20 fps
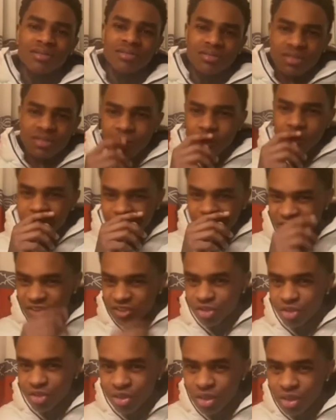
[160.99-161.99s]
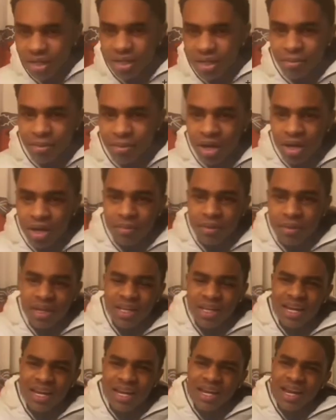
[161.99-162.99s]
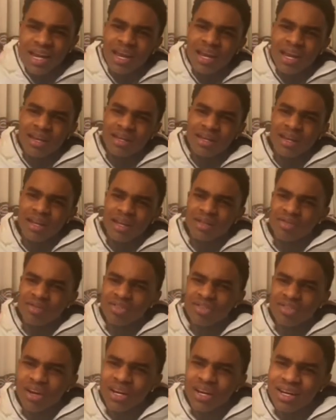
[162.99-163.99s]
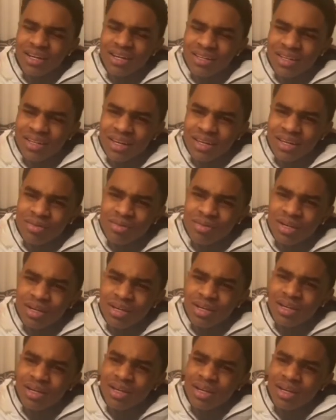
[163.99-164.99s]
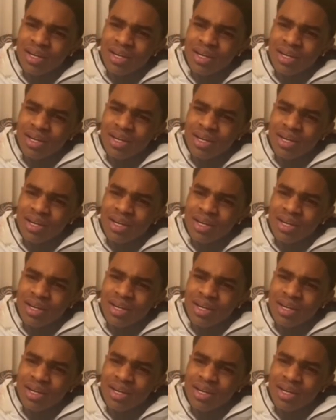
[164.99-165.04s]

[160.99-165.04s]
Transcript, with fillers: So Junior ended up calling me. He like, on, hey, boss. like you straight out there, like you good.